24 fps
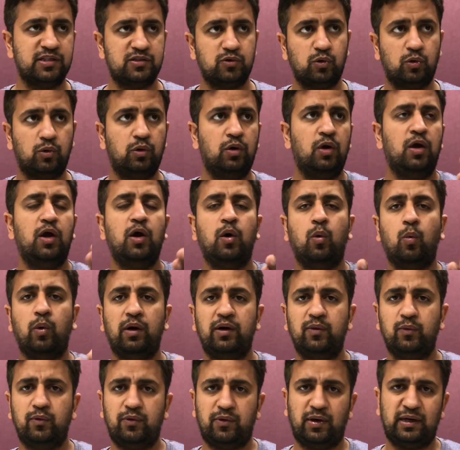So
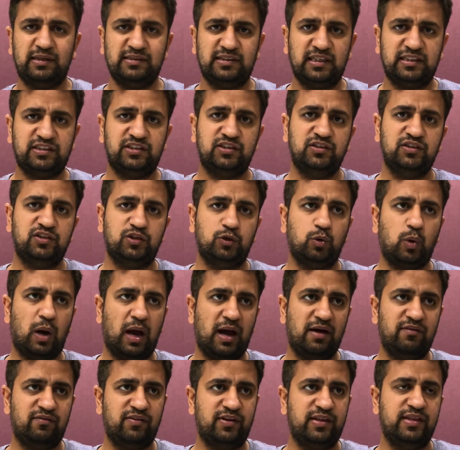whatever transactions you
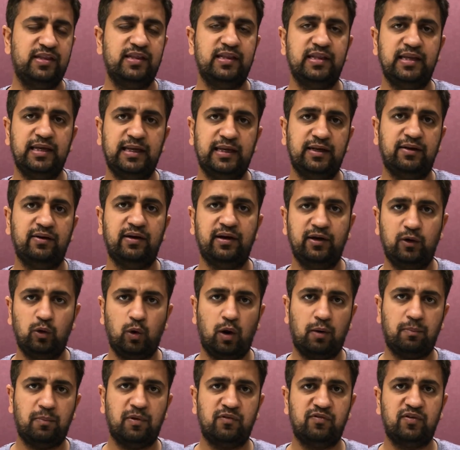have in the redo
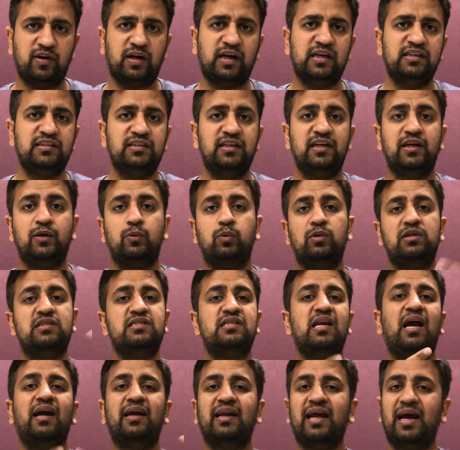log buffer cache, it will
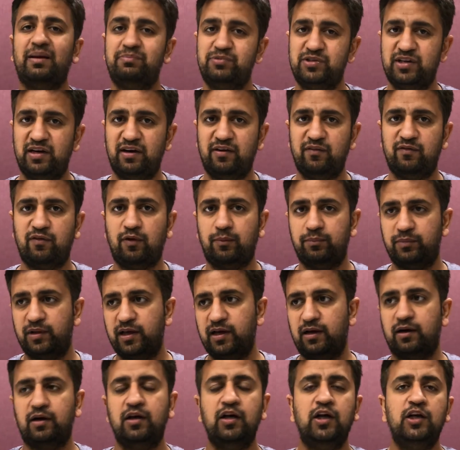start capturing from
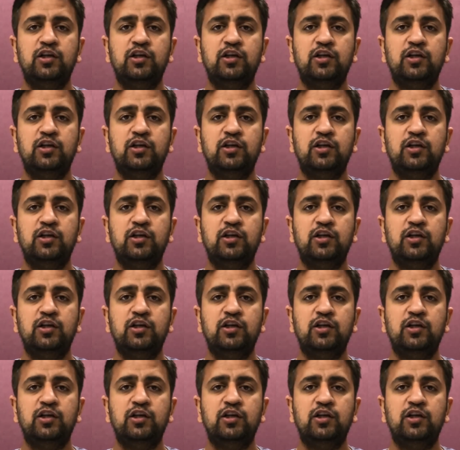there.